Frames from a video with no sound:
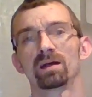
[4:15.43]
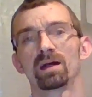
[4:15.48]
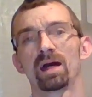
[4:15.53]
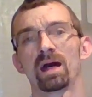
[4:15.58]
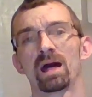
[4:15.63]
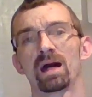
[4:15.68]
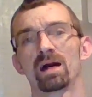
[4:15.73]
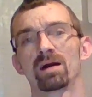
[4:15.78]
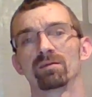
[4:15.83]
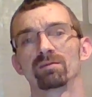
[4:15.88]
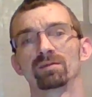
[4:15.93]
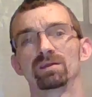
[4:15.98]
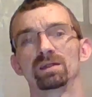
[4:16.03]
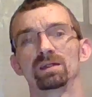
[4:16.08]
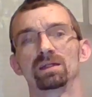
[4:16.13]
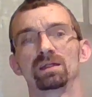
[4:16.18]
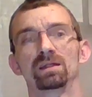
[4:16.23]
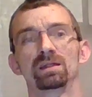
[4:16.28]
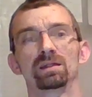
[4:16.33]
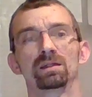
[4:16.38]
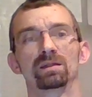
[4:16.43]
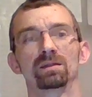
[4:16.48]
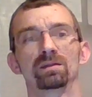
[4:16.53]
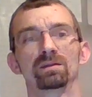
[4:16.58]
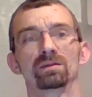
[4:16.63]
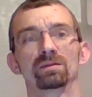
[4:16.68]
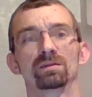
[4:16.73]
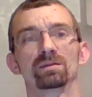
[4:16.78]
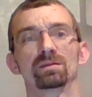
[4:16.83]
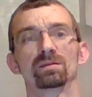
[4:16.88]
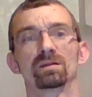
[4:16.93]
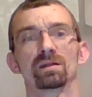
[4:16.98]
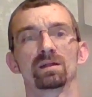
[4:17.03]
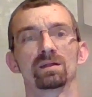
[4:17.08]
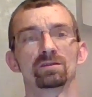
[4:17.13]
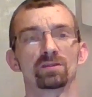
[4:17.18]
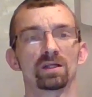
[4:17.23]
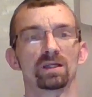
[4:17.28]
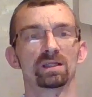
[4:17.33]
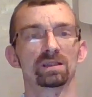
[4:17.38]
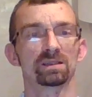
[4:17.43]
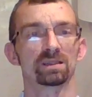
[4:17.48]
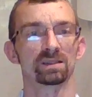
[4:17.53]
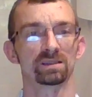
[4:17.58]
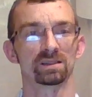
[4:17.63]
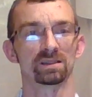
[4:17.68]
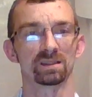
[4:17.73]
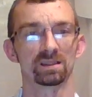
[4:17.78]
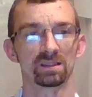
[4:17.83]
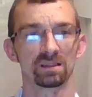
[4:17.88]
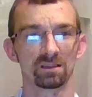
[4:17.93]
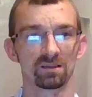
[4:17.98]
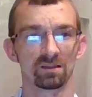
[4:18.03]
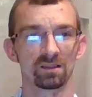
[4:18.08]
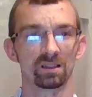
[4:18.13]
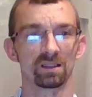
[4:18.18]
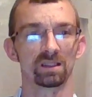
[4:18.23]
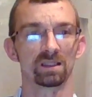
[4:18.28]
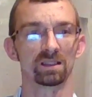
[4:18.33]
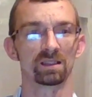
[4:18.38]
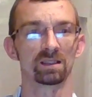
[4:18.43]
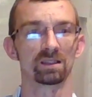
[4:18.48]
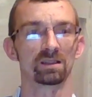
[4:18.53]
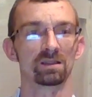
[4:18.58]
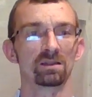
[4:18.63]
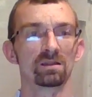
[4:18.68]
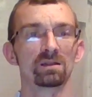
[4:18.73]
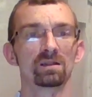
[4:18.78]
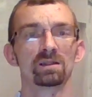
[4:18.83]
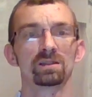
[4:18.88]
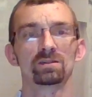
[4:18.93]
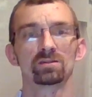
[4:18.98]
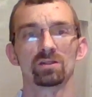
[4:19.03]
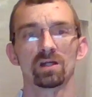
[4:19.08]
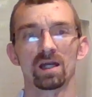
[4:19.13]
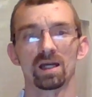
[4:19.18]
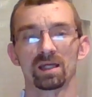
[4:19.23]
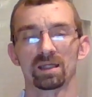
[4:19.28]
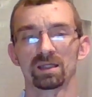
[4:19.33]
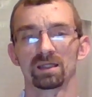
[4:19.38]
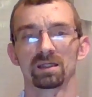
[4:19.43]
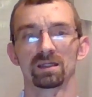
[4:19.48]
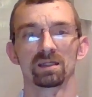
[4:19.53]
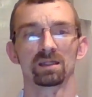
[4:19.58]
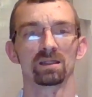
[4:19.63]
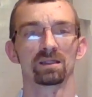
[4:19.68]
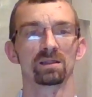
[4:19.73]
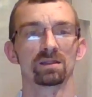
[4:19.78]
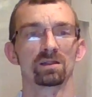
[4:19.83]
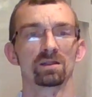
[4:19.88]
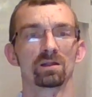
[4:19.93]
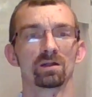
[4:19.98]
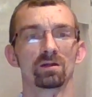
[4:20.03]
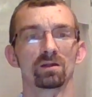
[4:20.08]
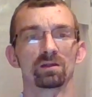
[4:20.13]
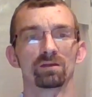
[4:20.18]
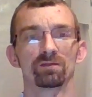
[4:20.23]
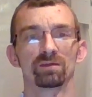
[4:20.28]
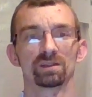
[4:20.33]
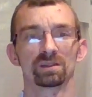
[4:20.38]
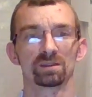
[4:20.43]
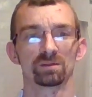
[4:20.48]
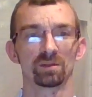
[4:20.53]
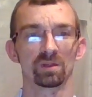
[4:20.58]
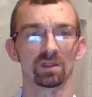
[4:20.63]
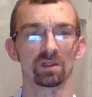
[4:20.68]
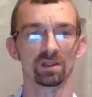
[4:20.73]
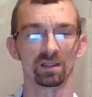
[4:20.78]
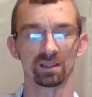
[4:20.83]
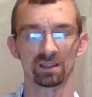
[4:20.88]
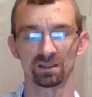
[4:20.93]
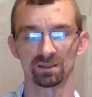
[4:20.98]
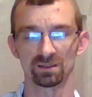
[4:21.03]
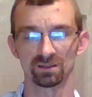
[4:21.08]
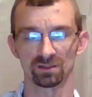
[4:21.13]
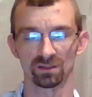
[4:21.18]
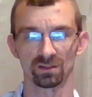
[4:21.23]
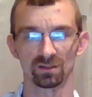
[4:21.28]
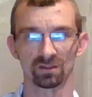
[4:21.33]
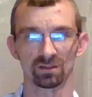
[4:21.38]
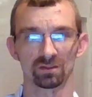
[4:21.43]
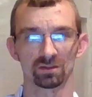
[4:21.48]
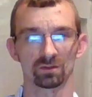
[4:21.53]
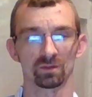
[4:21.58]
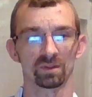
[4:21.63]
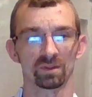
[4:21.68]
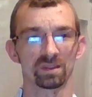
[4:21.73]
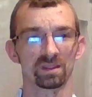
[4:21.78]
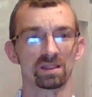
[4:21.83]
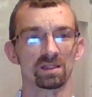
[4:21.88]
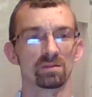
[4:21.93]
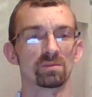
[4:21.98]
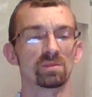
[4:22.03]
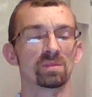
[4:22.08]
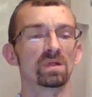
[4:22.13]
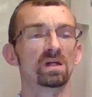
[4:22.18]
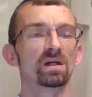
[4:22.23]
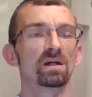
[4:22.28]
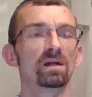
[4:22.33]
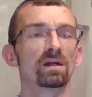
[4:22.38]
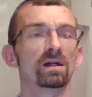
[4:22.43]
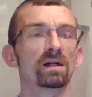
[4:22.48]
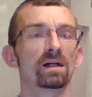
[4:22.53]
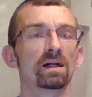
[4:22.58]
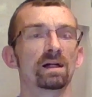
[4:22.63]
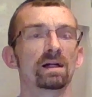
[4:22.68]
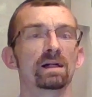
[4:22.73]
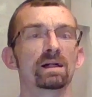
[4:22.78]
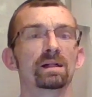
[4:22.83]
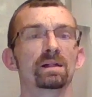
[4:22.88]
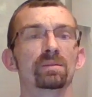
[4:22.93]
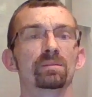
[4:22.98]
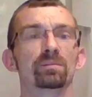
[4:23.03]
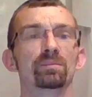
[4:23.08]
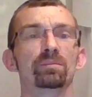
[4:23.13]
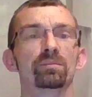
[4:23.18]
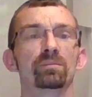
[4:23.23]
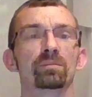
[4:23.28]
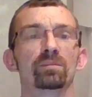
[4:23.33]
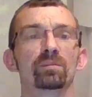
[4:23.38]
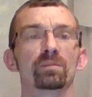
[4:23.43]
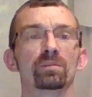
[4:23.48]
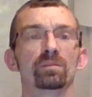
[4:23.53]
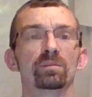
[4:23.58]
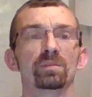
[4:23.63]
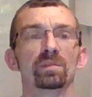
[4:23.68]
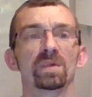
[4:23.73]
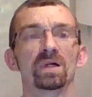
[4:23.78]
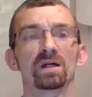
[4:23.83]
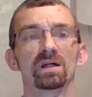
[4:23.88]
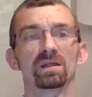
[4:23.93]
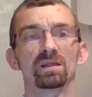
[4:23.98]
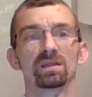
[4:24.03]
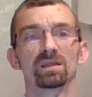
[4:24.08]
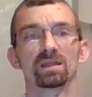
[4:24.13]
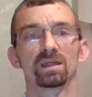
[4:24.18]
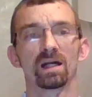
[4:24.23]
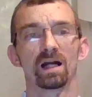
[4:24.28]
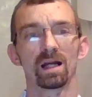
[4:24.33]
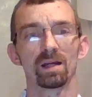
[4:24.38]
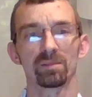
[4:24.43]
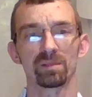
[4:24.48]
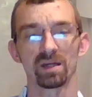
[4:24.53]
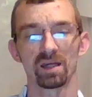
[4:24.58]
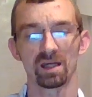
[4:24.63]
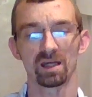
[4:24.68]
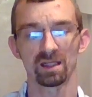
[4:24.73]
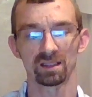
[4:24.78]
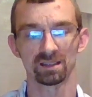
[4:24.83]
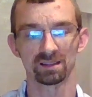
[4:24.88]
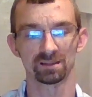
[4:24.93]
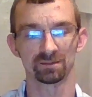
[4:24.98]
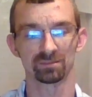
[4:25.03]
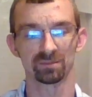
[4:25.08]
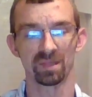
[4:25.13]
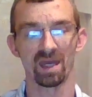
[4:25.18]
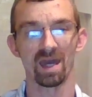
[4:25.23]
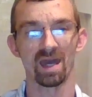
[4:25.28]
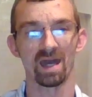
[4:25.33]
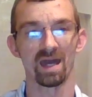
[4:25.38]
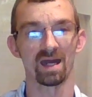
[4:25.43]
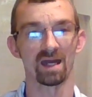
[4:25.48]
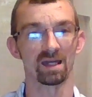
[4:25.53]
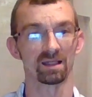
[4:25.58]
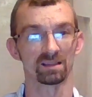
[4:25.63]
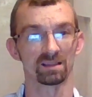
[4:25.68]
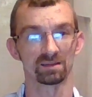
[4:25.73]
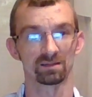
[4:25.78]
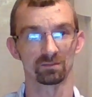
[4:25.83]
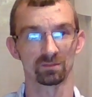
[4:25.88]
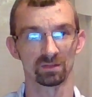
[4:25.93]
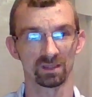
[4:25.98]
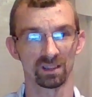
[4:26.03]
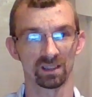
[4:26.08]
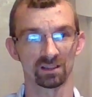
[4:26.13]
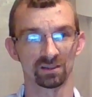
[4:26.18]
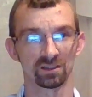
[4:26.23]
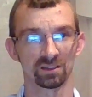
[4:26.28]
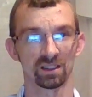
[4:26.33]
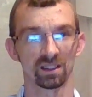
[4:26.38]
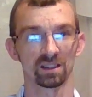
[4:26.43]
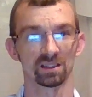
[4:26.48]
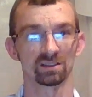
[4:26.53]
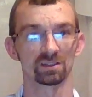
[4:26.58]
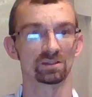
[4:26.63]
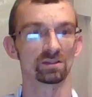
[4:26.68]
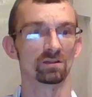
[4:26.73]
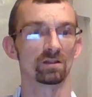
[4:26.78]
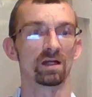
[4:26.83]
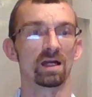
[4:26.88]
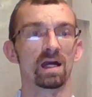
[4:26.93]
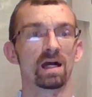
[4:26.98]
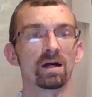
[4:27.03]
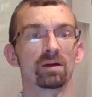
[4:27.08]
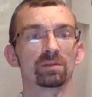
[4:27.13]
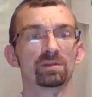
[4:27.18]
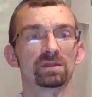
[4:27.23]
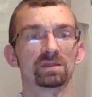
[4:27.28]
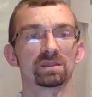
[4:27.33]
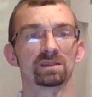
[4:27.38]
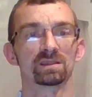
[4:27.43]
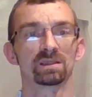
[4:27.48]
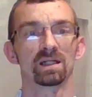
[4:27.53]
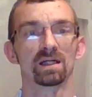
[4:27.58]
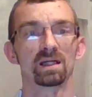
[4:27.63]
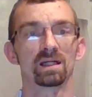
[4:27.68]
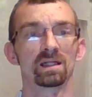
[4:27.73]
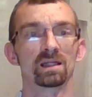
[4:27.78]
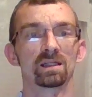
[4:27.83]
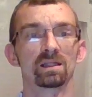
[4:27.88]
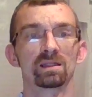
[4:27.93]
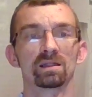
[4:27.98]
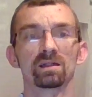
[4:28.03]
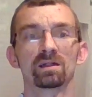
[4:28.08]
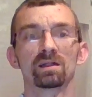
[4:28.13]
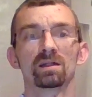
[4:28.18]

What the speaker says: have the address the security tracking, the visibility concerns with them. Um, but the iPad is packed with educational apps designed